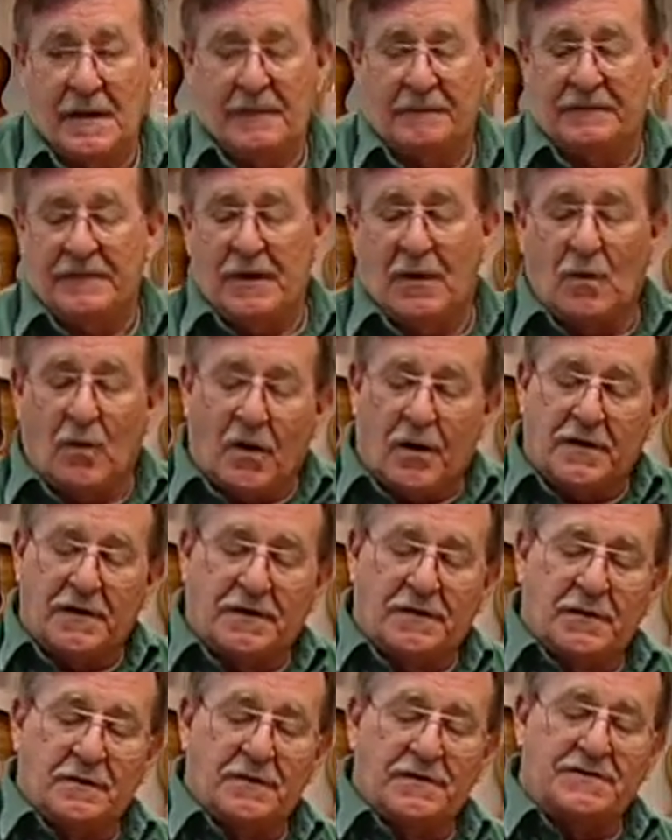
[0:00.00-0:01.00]
In order
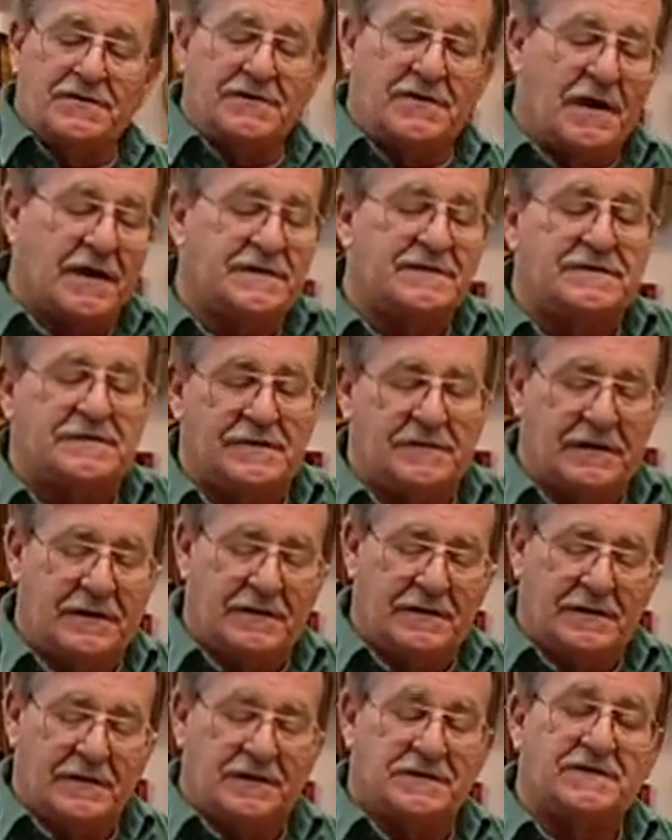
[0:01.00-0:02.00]
to adjust
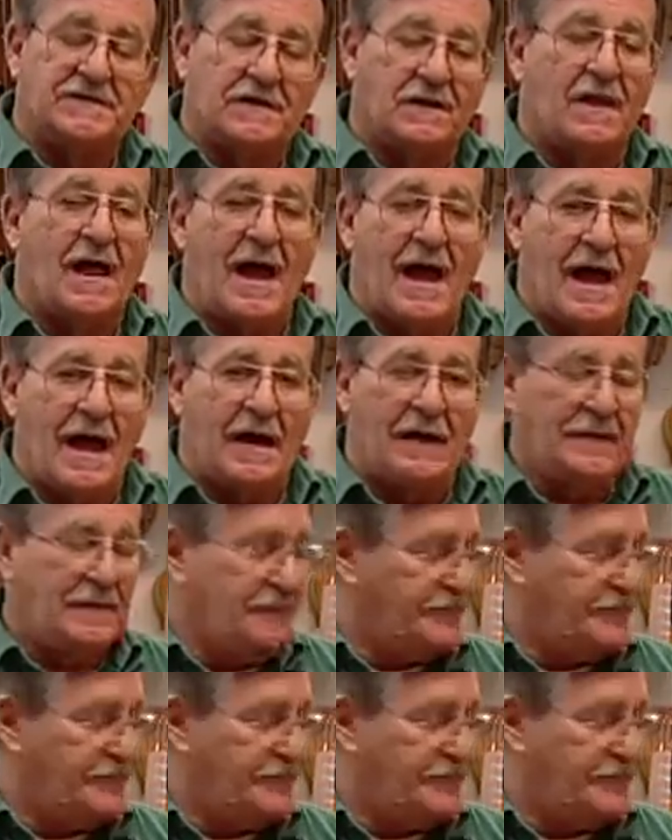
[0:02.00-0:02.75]
the slot,